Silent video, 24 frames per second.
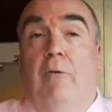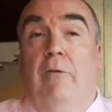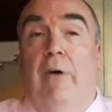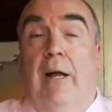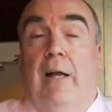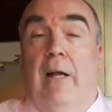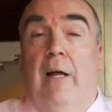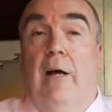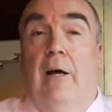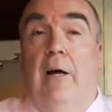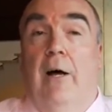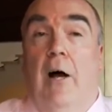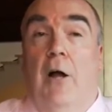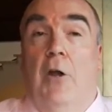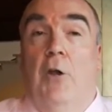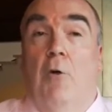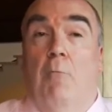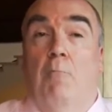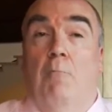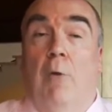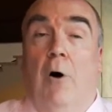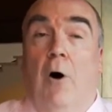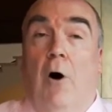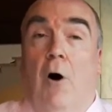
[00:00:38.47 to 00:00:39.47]
we've had a
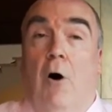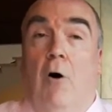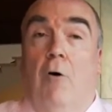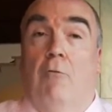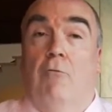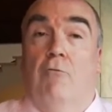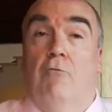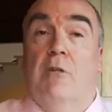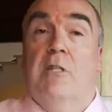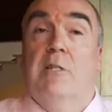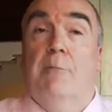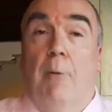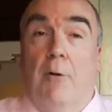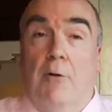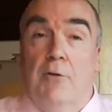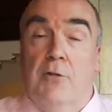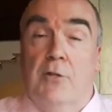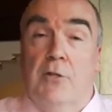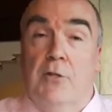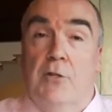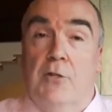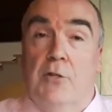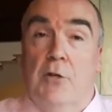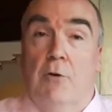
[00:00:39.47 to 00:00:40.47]
number of
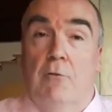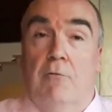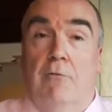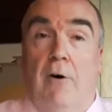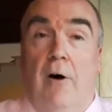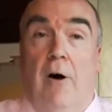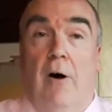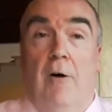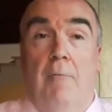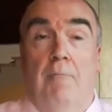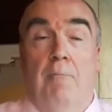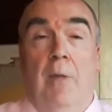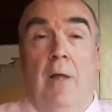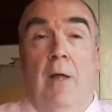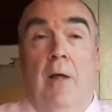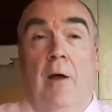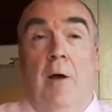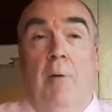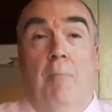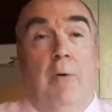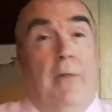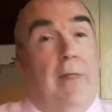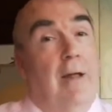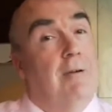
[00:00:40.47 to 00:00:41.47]
responses so far,
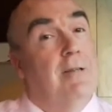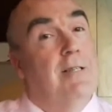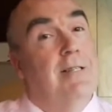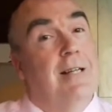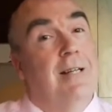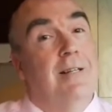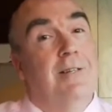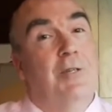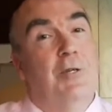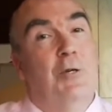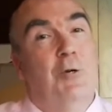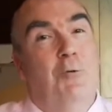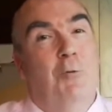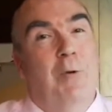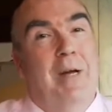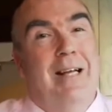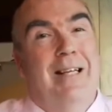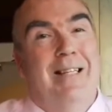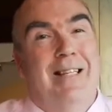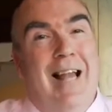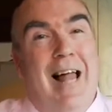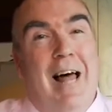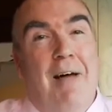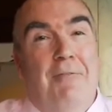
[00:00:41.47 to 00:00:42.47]
but there are still 2
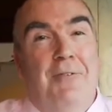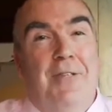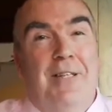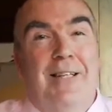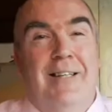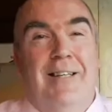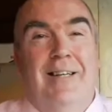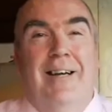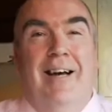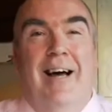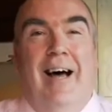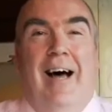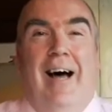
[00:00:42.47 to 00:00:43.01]
weeks left.